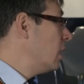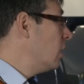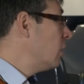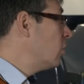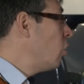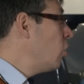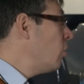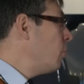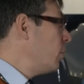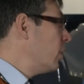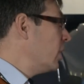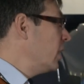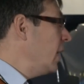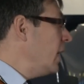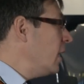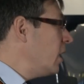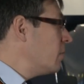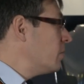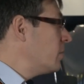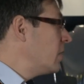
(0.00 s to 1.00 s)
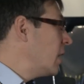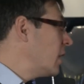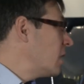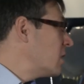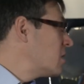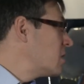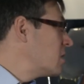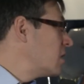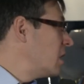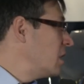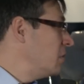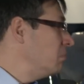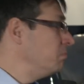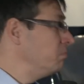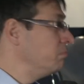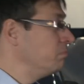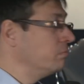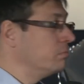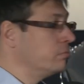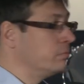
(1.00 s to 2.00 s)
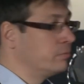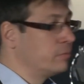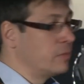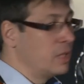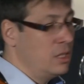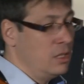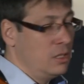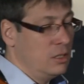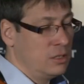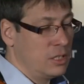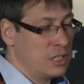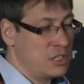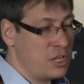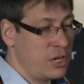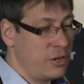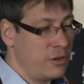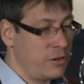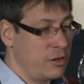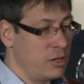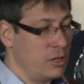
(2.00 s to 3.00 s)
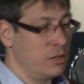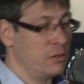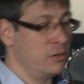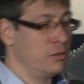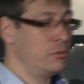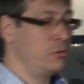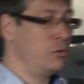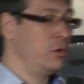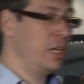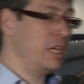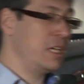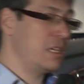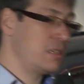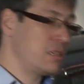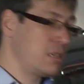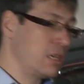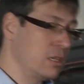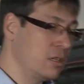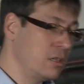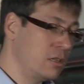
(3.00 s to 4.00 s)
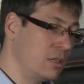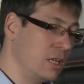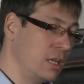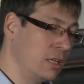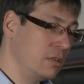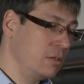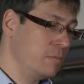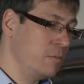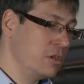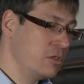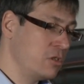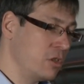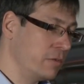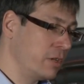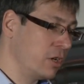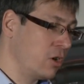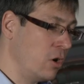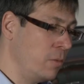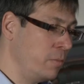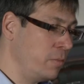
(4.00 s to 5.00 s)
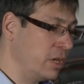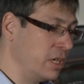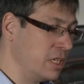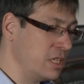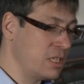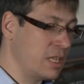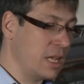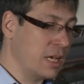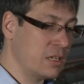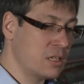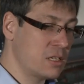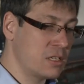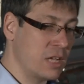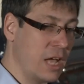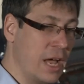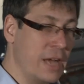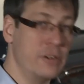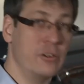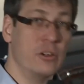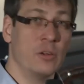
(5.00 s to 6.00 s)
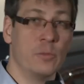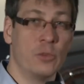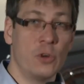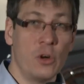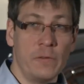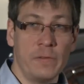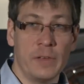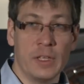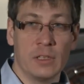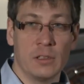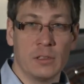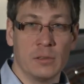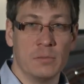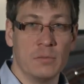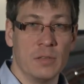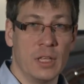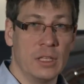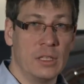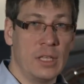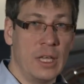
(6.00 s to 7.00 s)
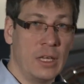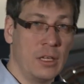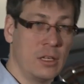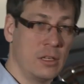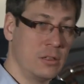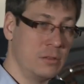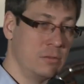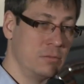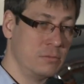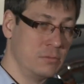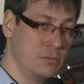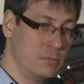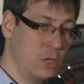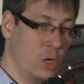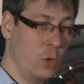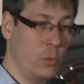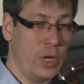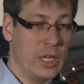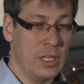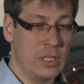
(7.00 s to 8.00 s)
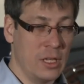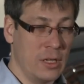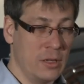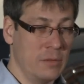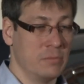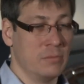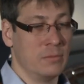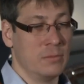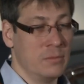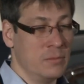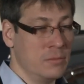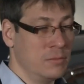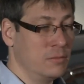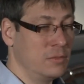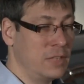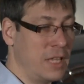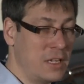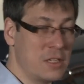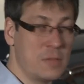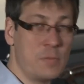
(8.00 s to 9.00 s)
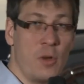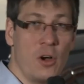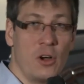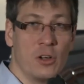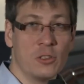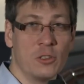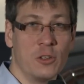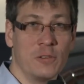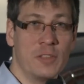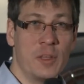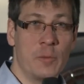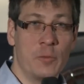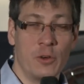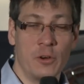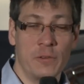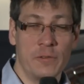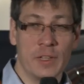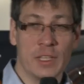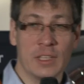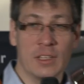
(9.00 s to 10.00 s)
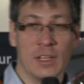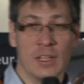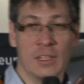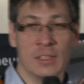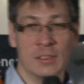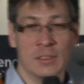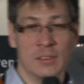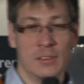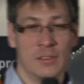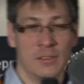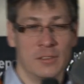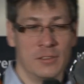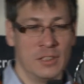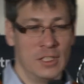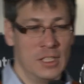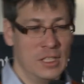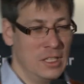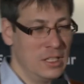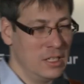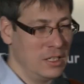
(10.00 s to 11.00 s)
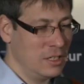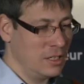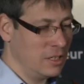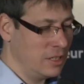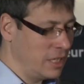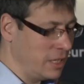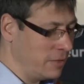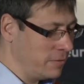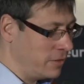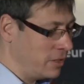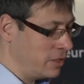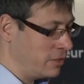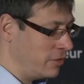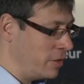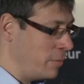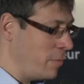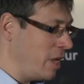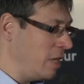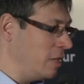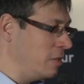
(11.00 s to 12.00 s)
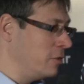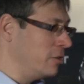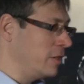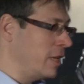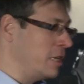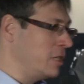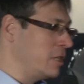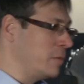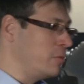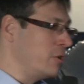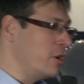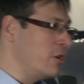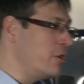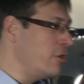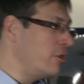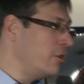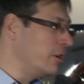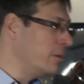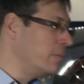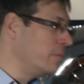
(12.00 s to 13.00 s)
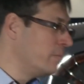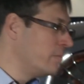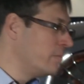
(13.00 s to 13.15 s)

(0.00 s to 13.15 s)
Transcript: Corporate income tax, the general rule is that most of the companies tax annual profit. They take away the tax part of the profit and remain to the entrepreneur.